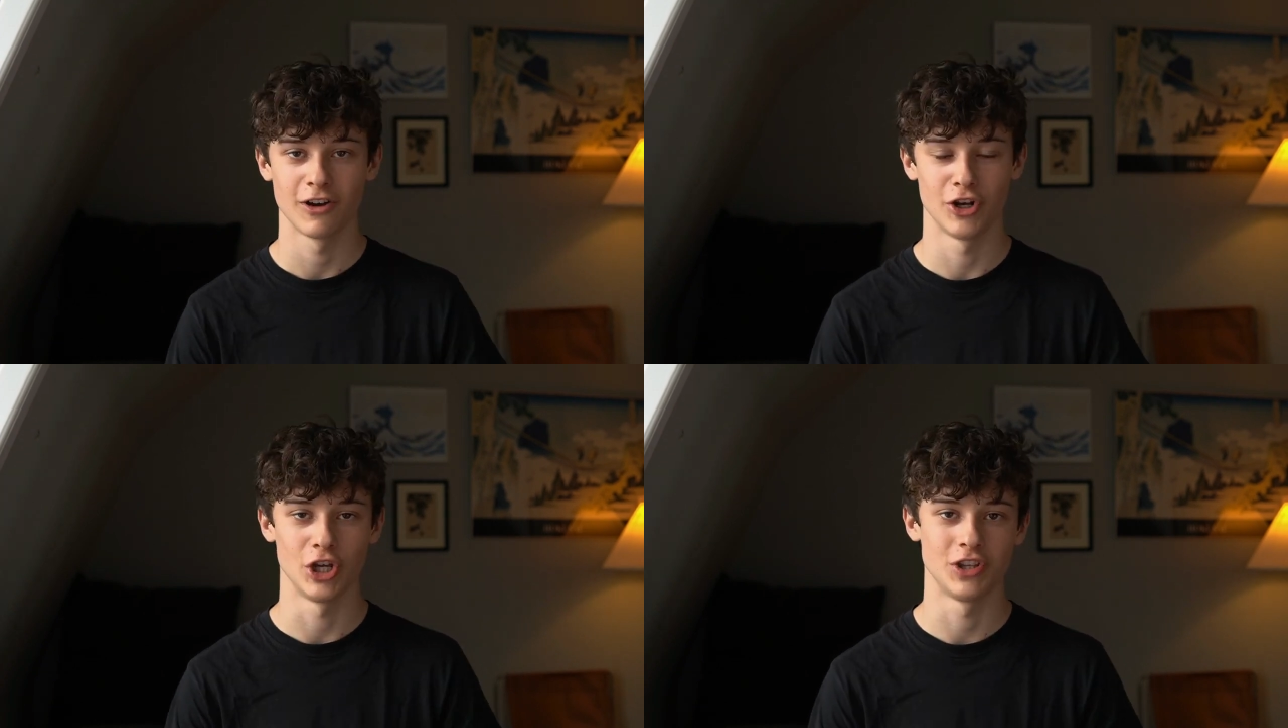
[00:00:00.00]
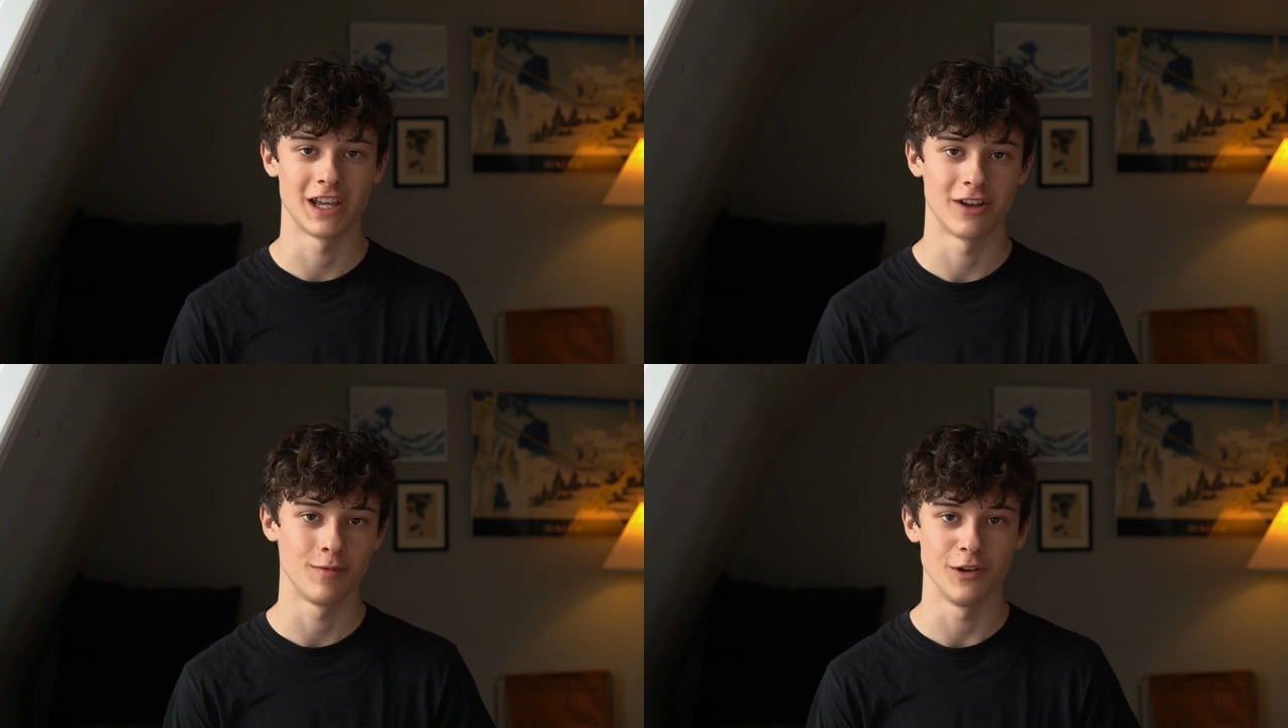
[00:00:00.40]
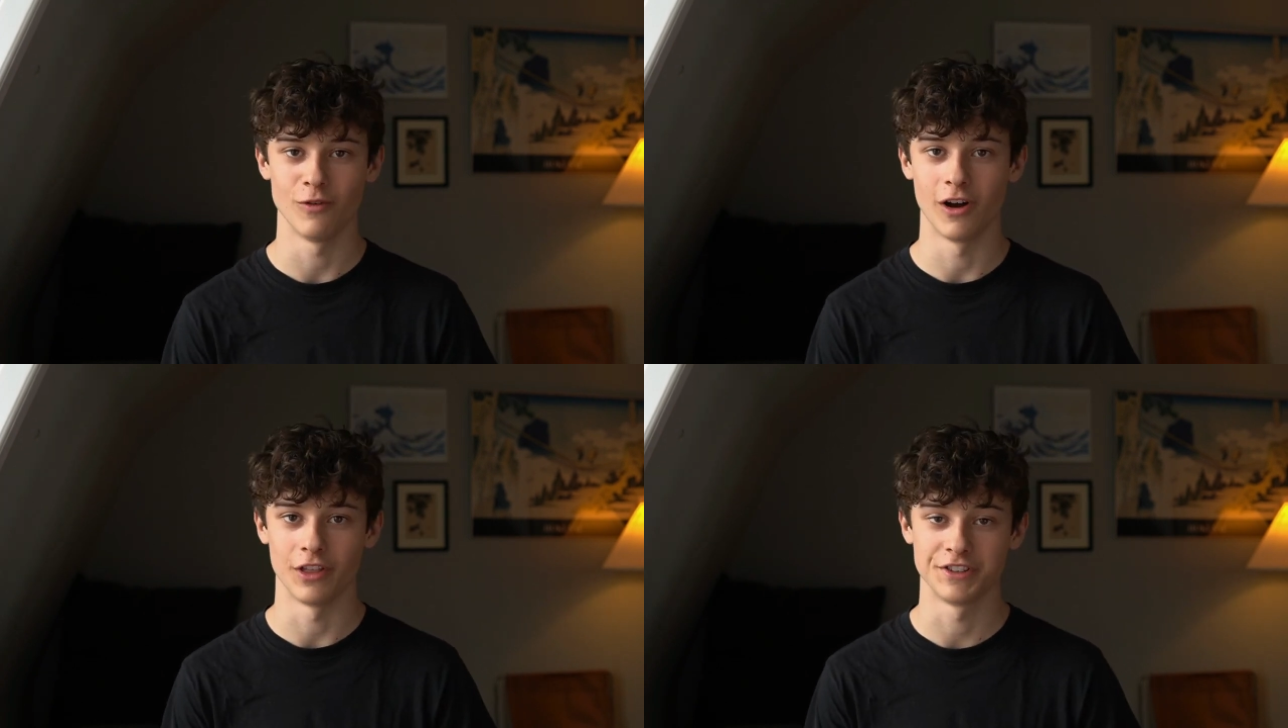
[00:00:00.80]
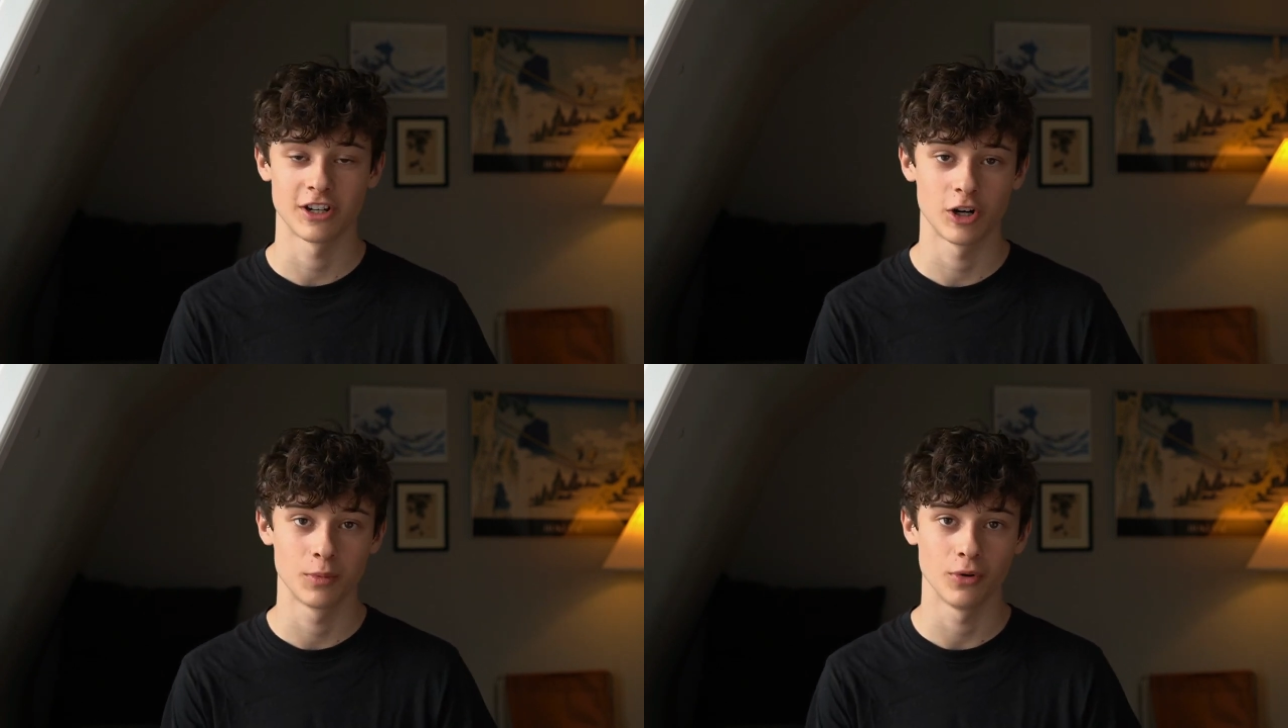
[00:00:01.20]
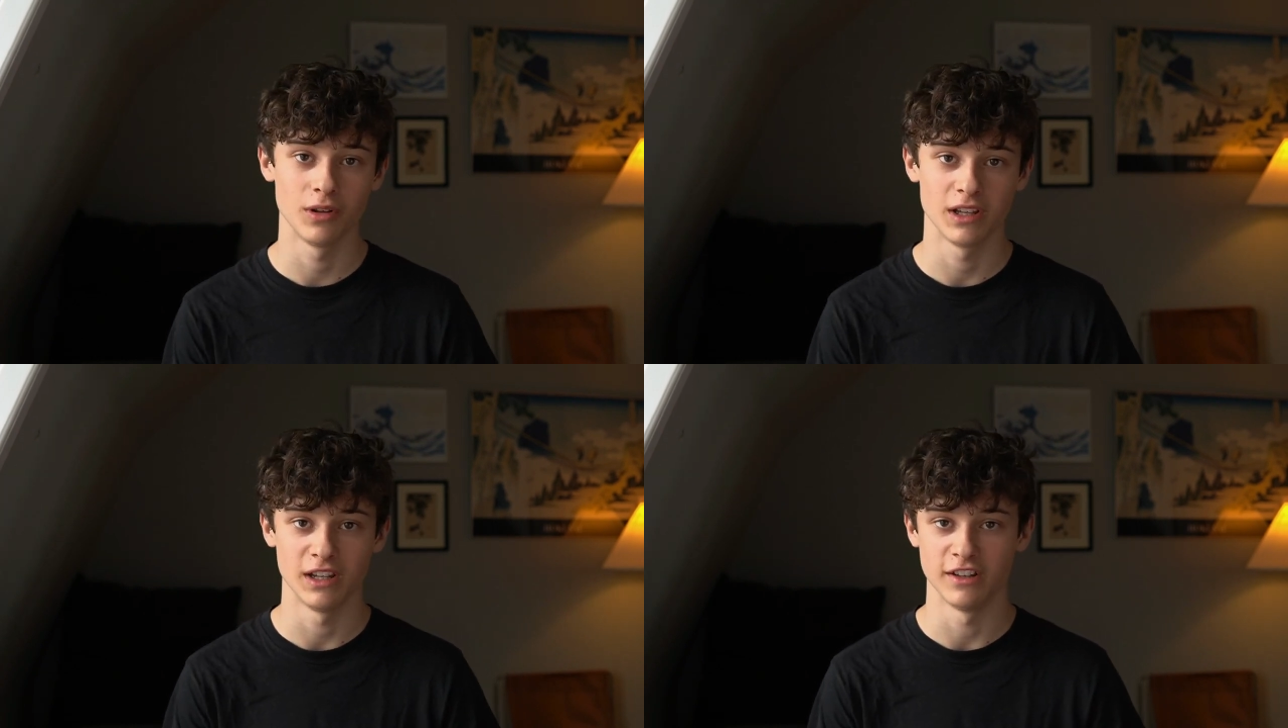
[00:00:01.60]
I know they have been rather
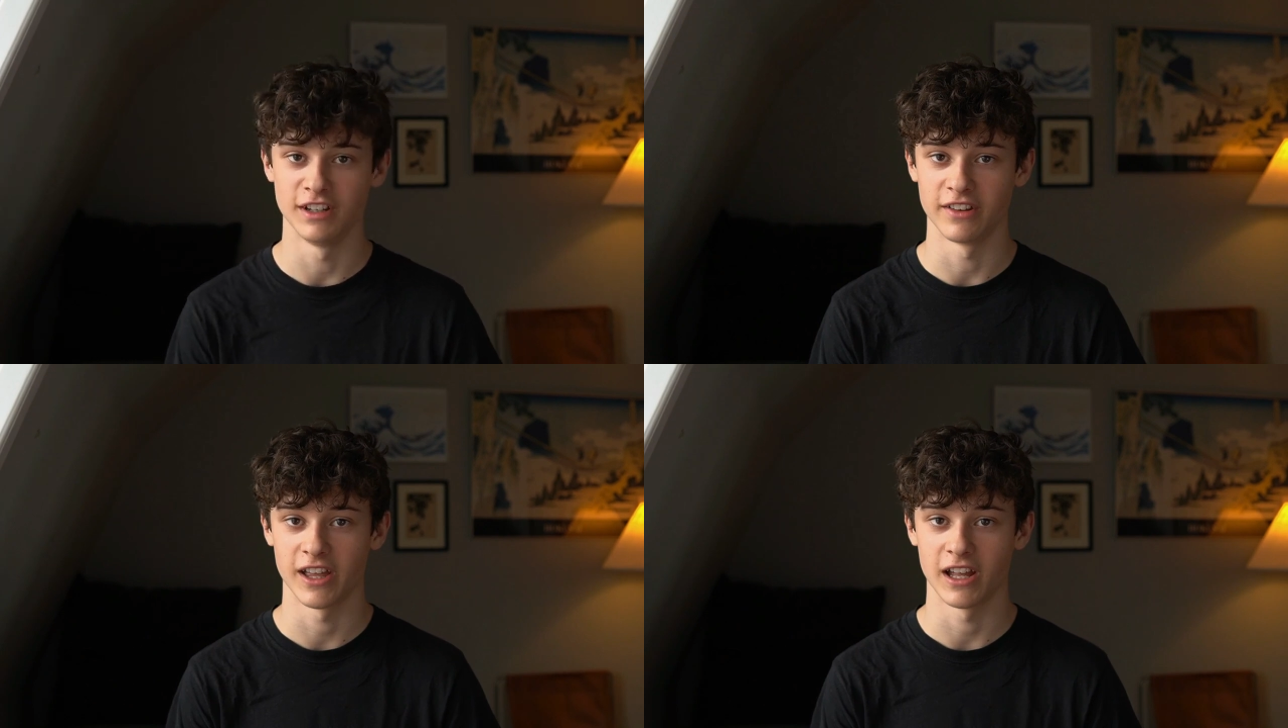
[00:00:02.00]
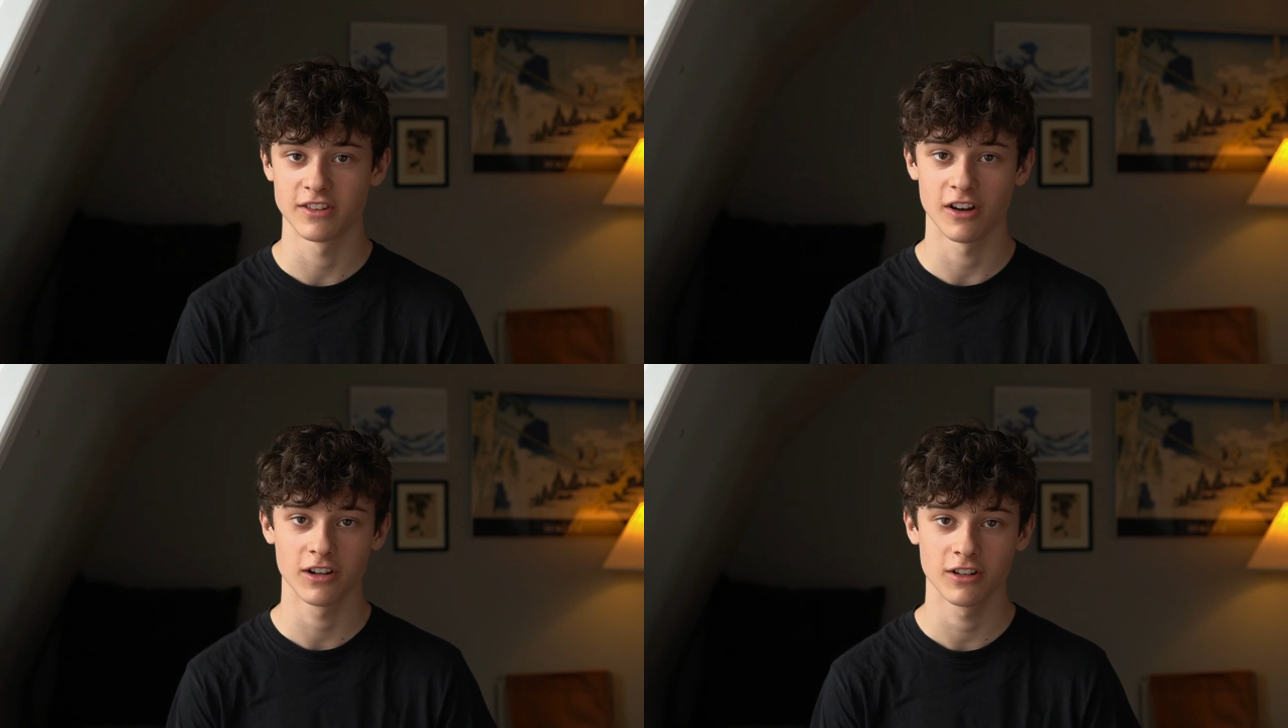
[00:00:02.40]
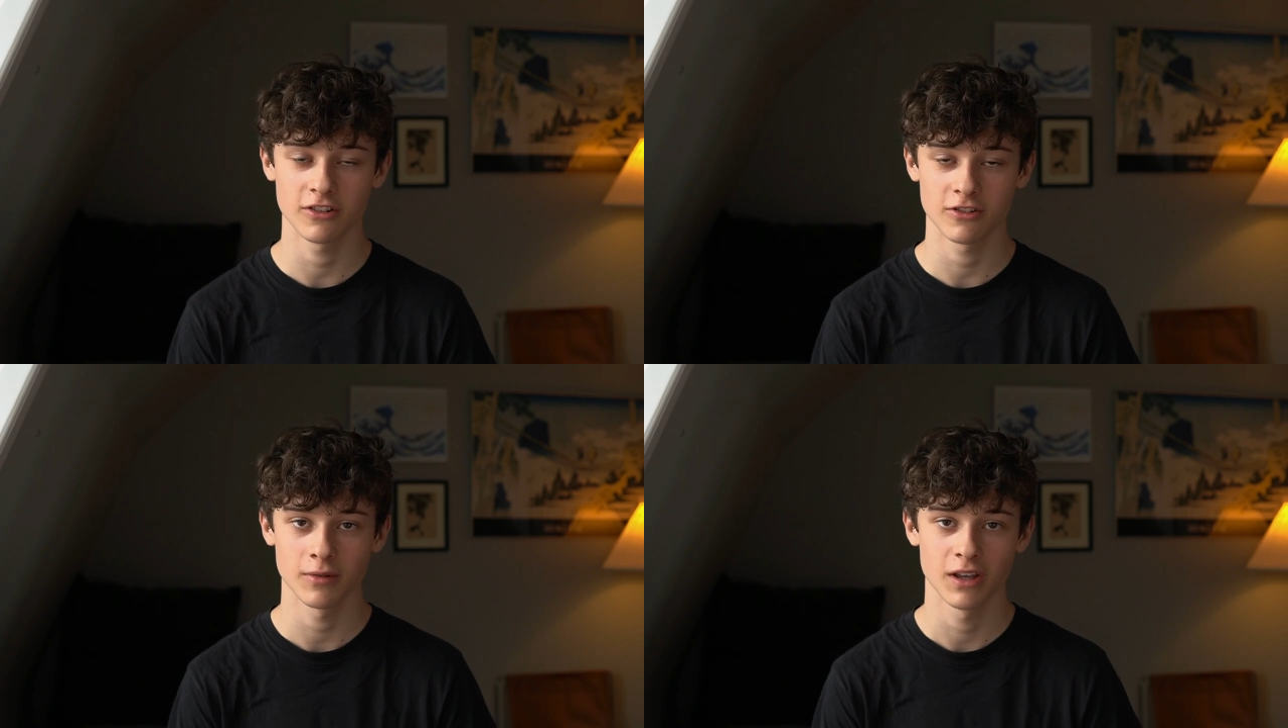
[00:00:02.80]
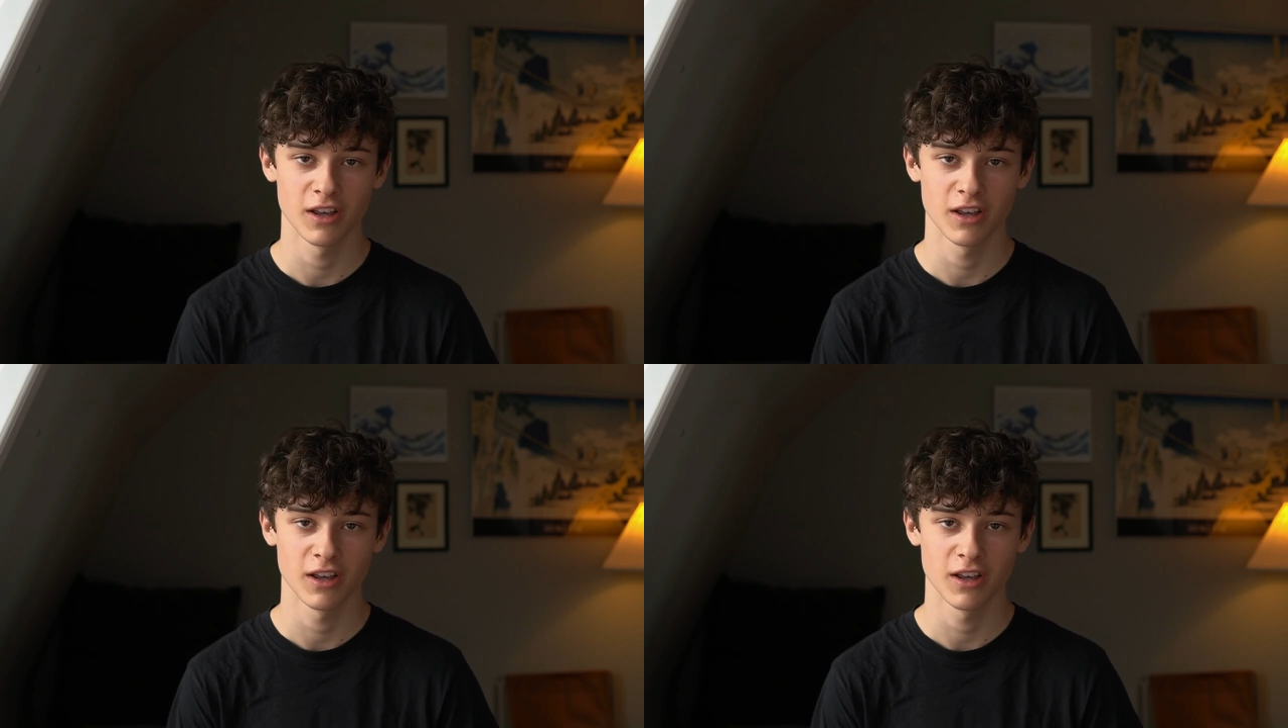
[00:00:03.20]
terrible in hitting their targets,